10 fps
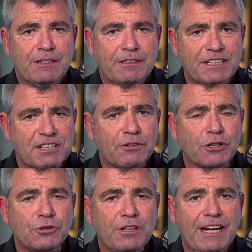Let's have a
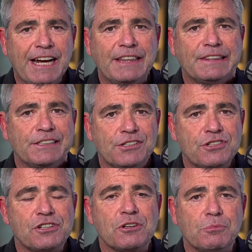look at the
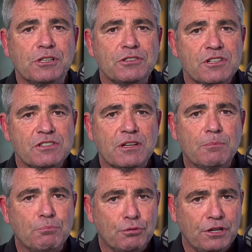decision because there's
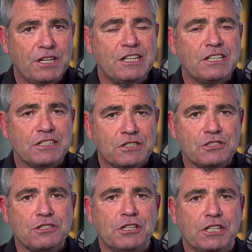some pretty
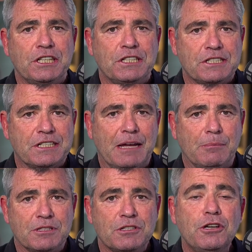concerning
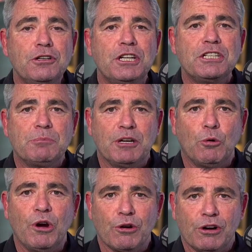statements that you need to be
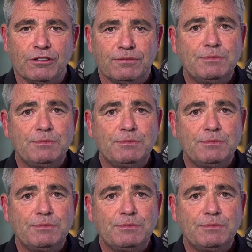aware of.